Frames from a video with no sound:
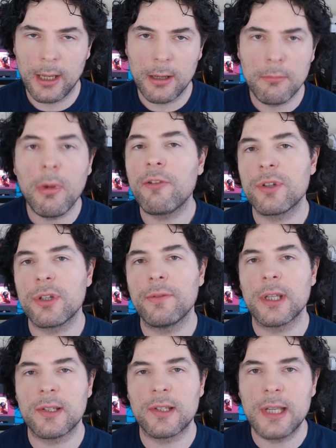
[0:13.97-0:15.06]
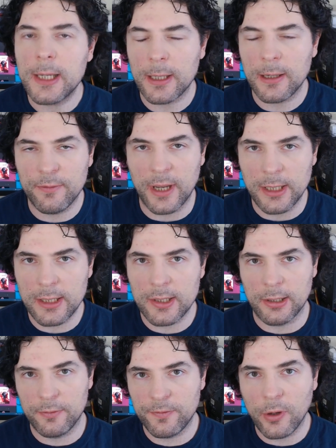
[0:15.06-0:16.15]
Microsoft's Stack event is
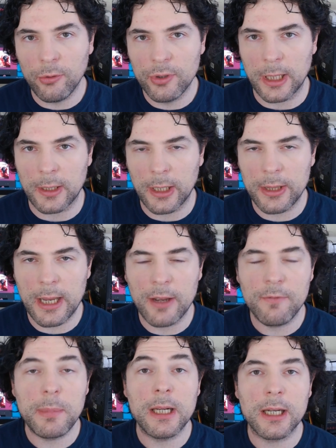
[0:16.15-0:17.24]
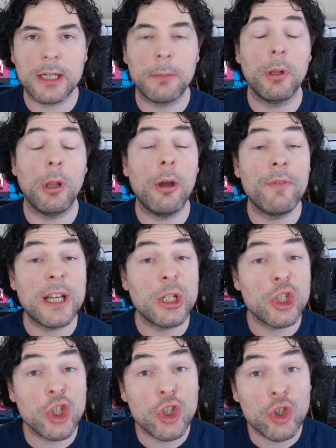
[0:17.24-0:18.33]
unfolding, and there have been a couple of
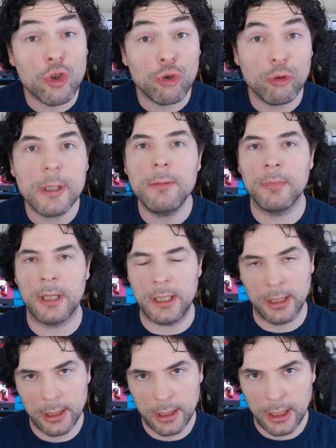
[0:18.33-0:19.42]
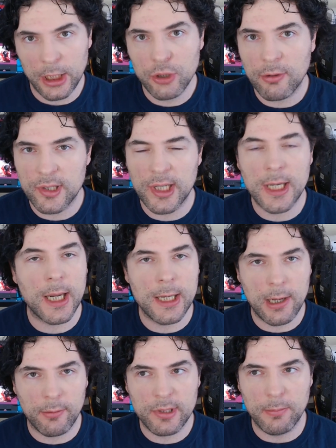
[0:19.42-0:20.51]
extremely interesting
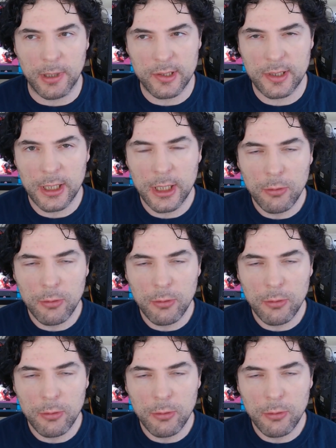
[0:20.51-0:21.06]
announcements.